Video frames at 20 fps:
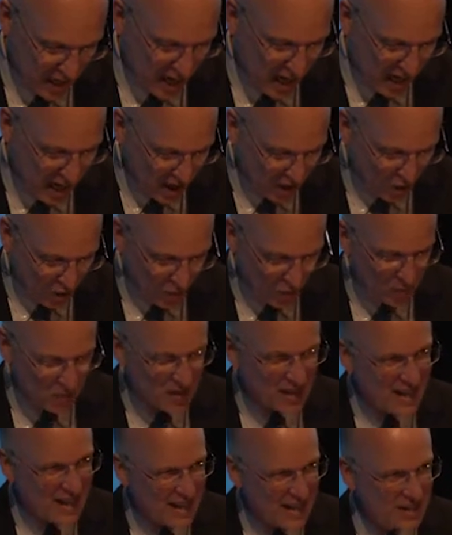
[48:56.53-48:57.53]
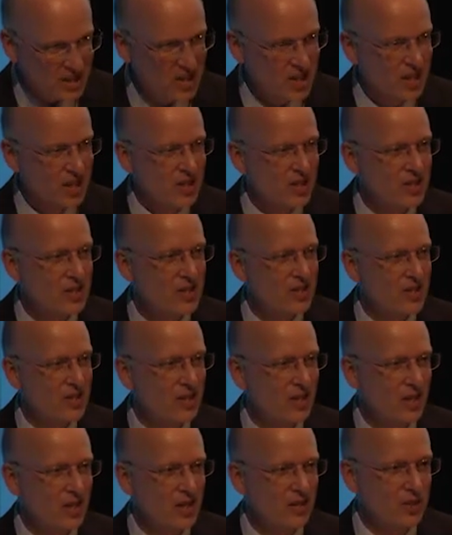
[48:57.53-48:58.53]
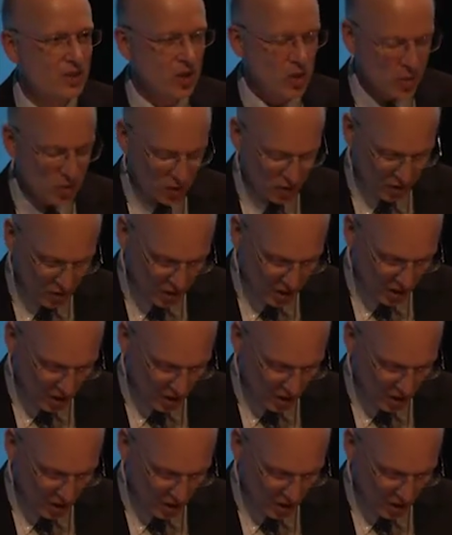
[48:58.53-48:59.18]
how monastics, uh, donors,